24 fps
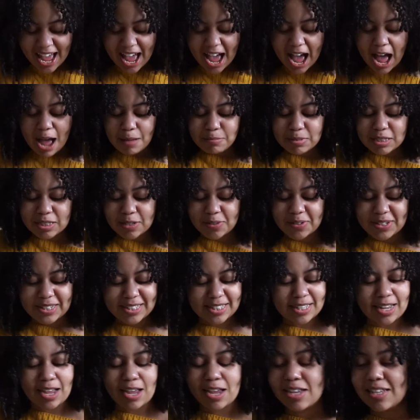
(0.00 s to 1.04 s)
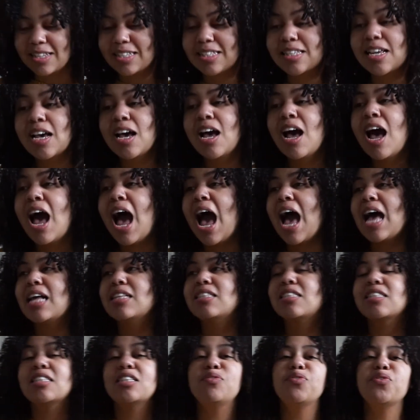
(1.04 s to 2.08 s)
I'm so excited. And
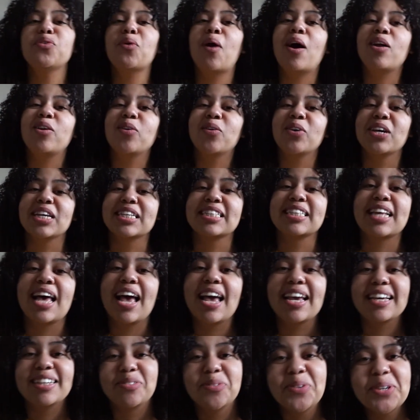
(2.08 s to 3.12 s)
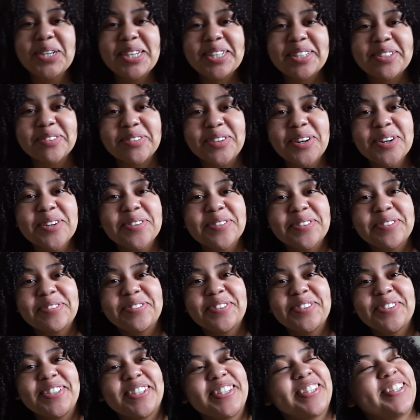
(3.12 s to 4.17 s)
if you are not excited, what is wrong with you,
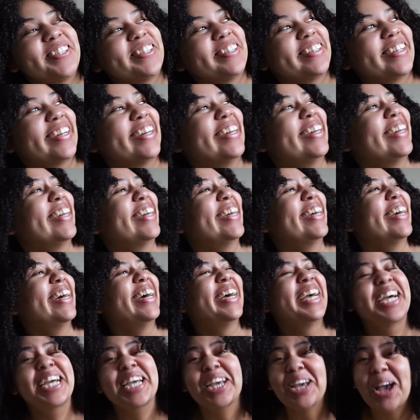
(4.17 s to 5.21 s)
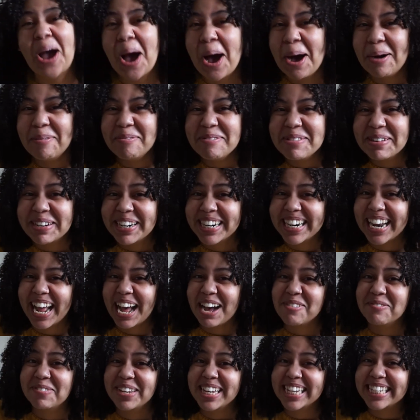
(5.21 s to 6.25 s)
yo? Come on
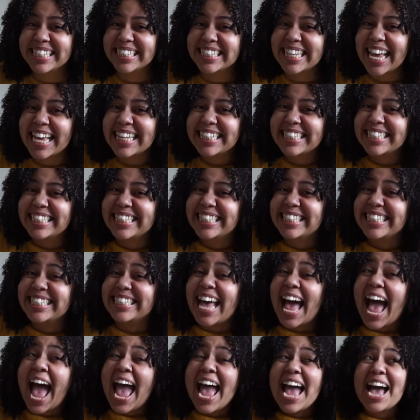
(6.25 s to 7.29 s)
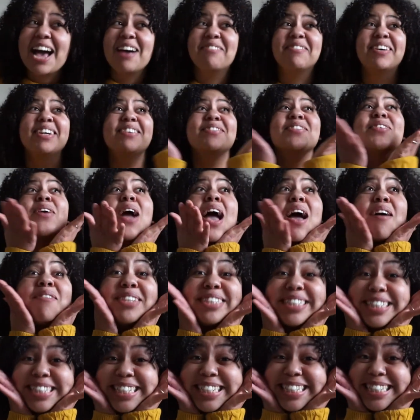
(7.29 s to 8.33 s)
now, be excited as I am. Have you ever
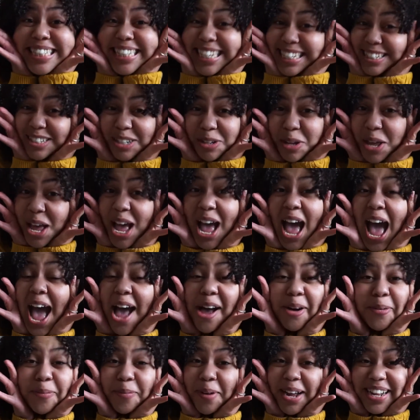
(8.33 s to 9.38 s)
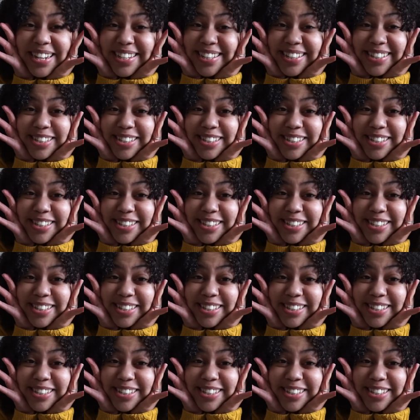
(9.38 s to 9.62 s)
seen such a wide